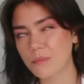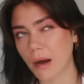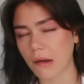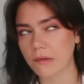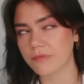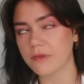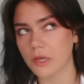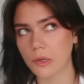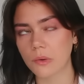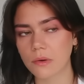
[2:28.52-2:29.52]
bar a
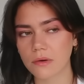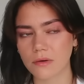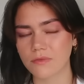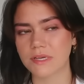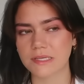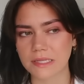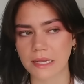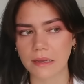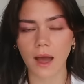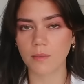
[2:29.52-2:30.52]
few
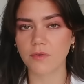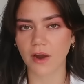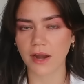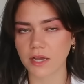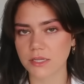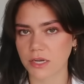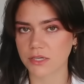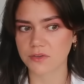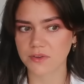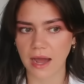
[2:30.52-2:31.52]
obviously, I'm a very good
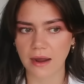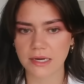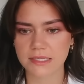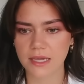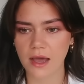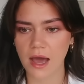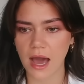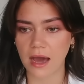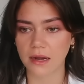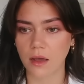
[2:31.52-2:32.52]
judge of character,
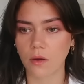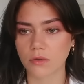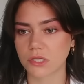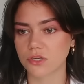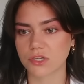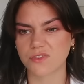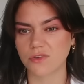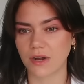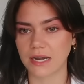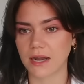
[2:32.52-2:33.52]
and I also just feel
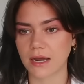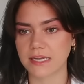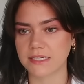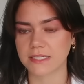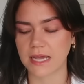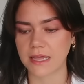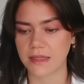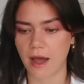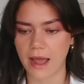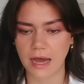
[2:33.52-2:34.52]
really lucky to say
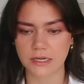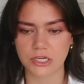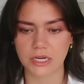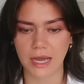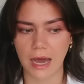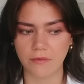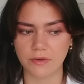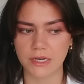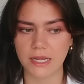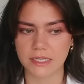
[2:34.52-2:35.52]
that I actually
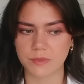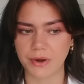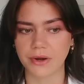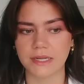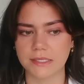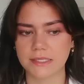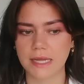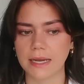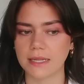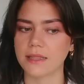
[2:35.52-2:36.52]
haven't experienced
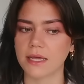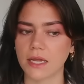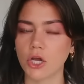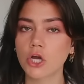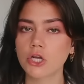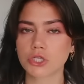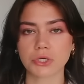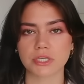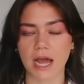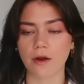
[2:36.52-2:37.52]
anything
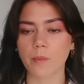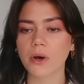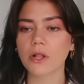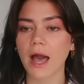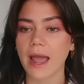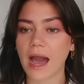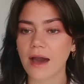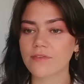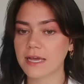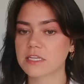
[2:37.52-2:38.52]
too terrible. I
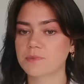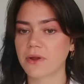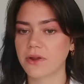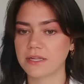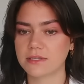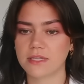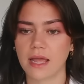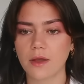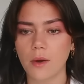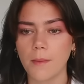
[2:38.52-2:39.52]
have experienced
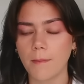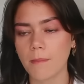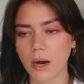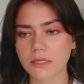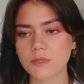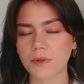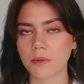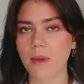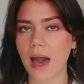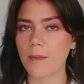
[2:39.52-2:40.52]
like
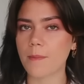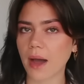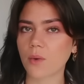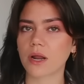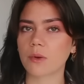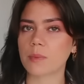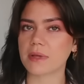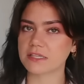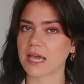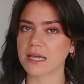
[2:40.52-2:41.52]
multiple men back when I would
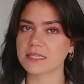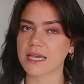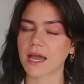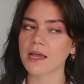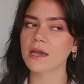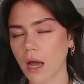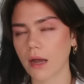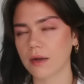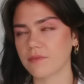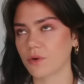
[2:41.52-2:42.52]
be dating. I
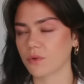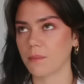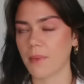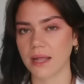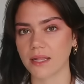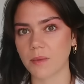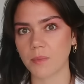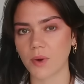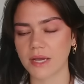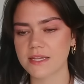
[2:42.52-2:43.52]
can't even call them men, like
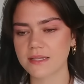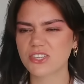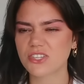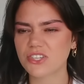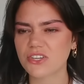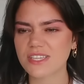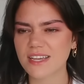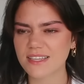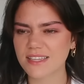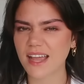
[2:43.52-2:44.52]
boys. Just use
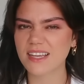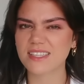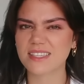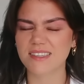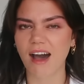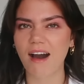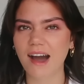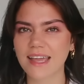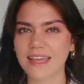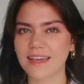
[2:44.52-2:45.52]
it as like a
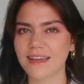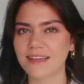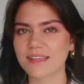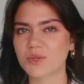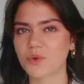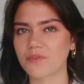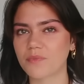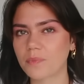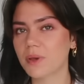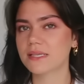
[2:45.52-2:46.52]
sarky sort of
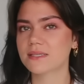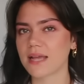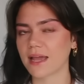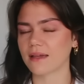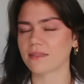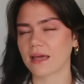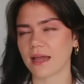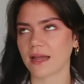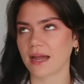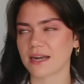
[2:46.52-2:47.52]
piss take
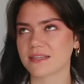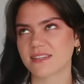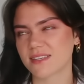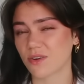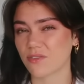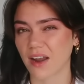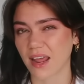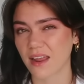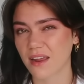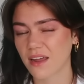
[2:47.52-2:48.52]
thing, and it's just not
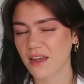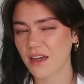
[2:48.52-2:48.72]
funny.